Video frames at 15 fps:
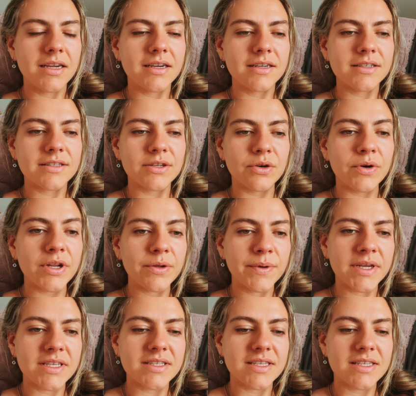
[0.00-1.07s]
So
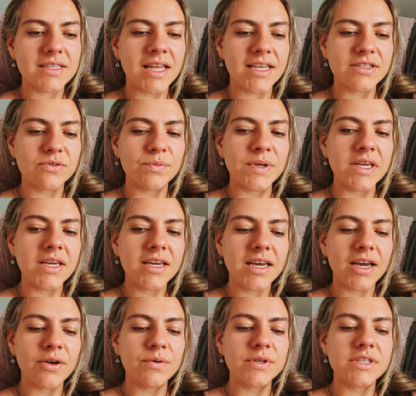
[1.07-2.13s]
anyways, this last week
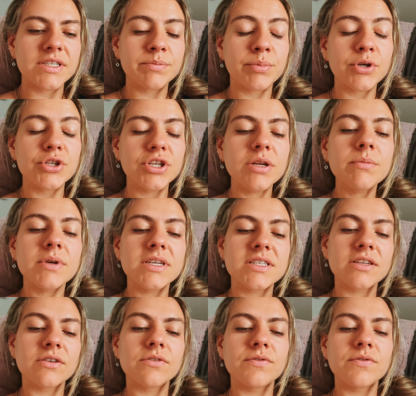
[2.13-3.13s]
I was pushing myself